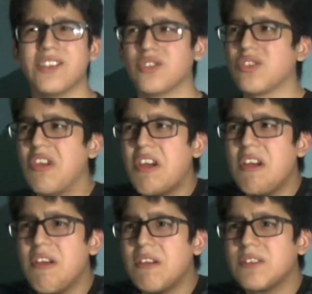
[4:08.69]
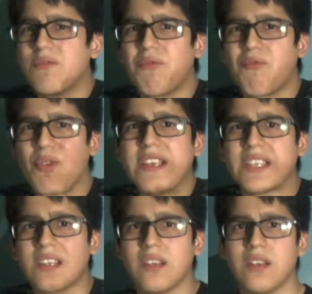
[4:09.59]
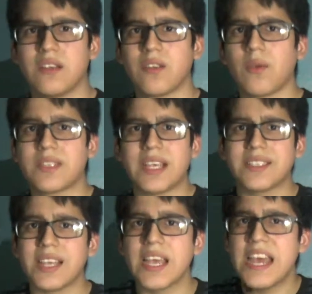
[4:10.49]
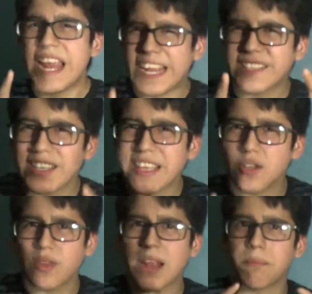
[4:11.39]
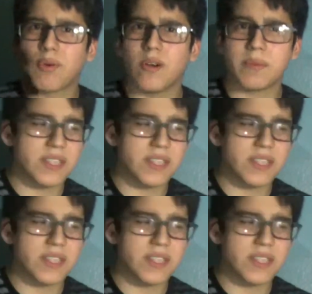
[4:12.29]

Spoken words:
It's freezing. It's like they do that on purpose.